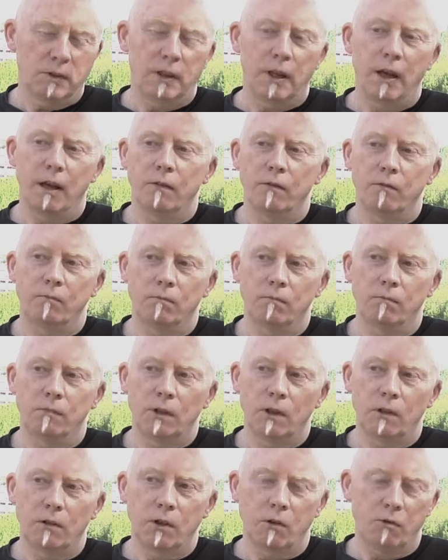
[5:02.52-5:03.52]
then
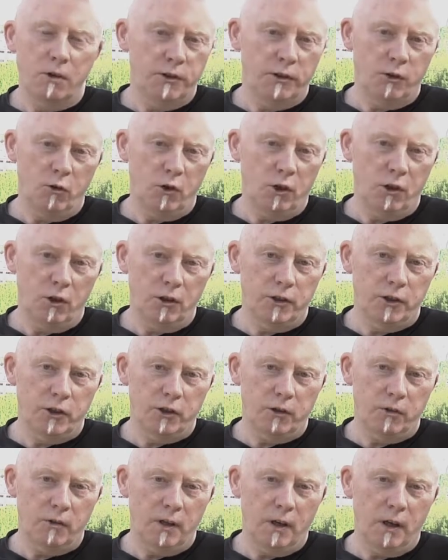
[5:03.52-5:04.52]
there is no
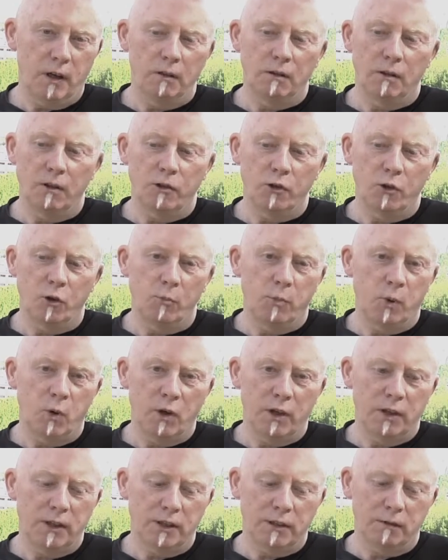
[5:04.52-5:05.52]
culture. There's no
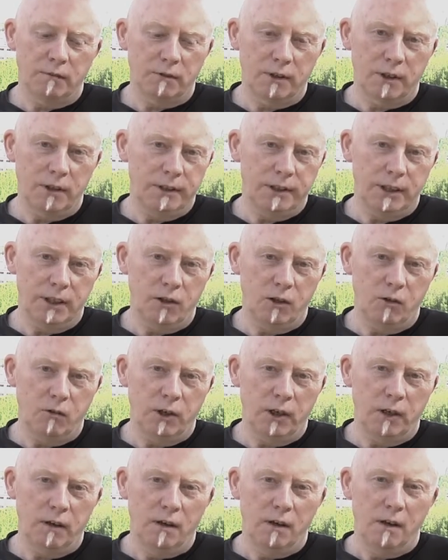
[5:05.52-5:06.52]
point in
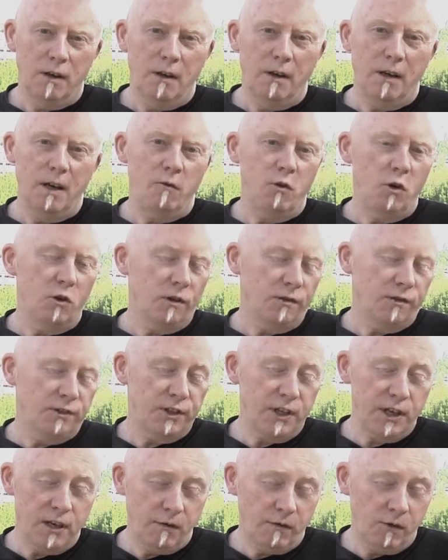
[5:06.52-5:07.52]
continuing. If you can
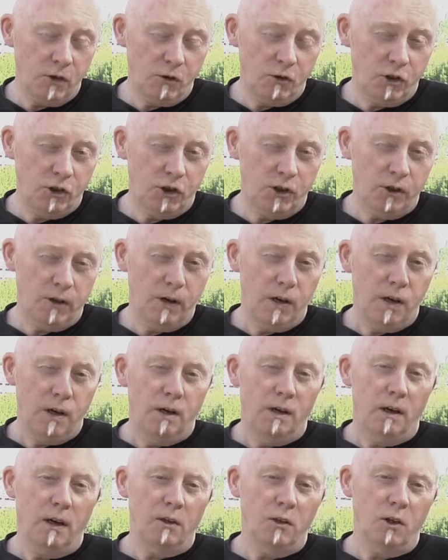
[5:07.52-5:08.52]
see a future
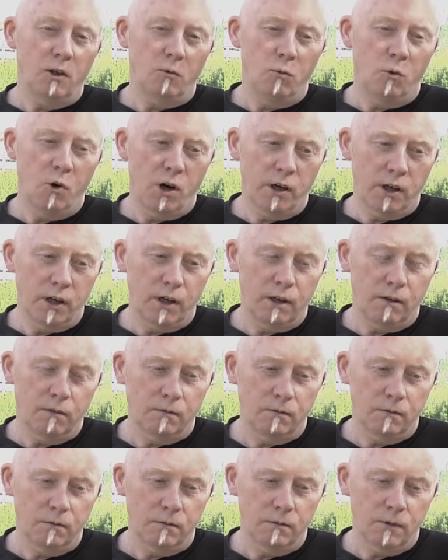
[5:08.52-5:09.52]
and you're working
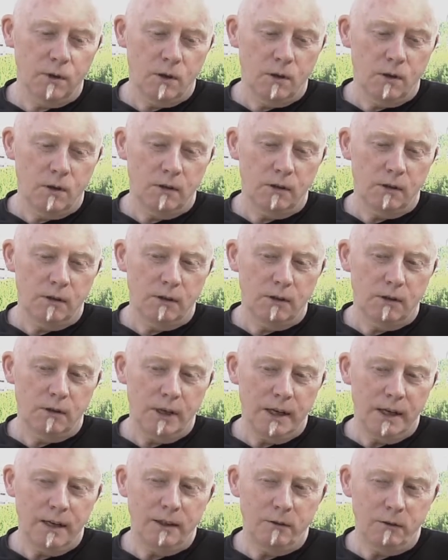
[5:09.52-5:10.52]

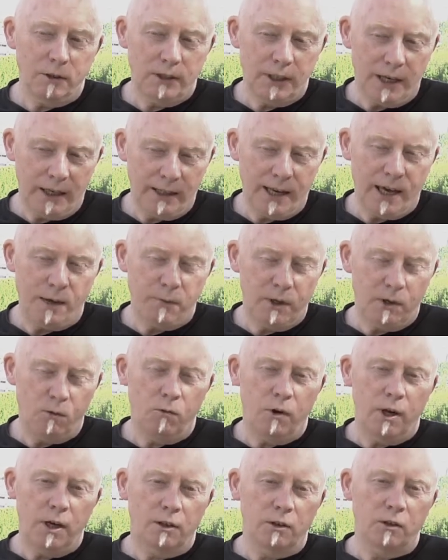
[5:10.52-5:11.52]
in a dynamic
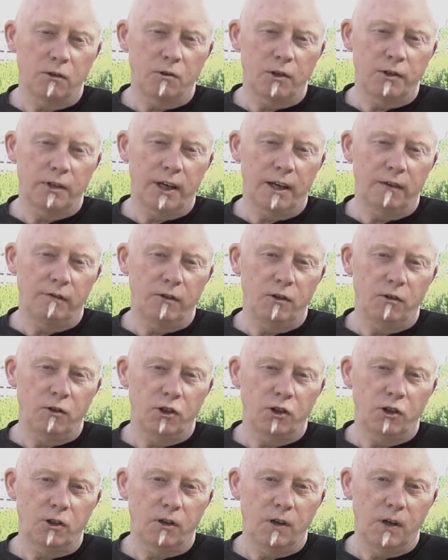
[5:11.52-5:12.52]
way towards that
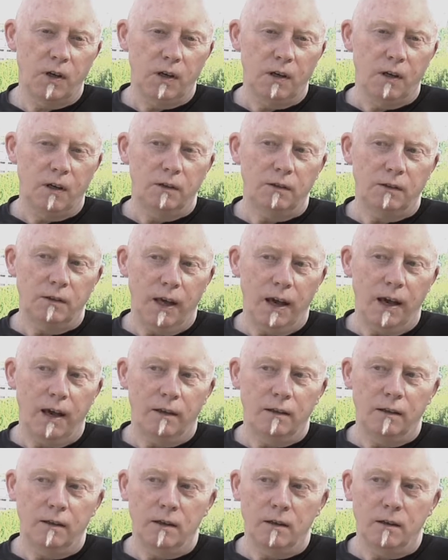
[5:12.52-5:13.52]
future,
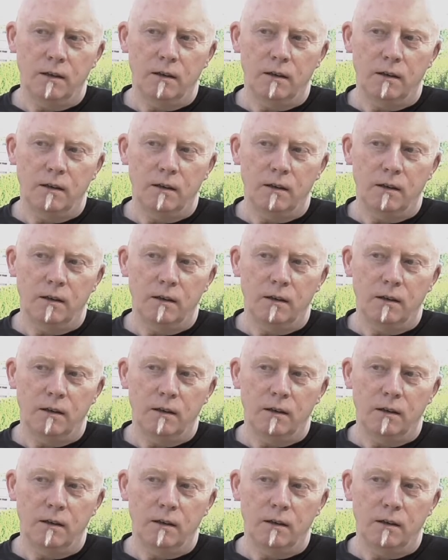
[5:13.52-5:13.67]
then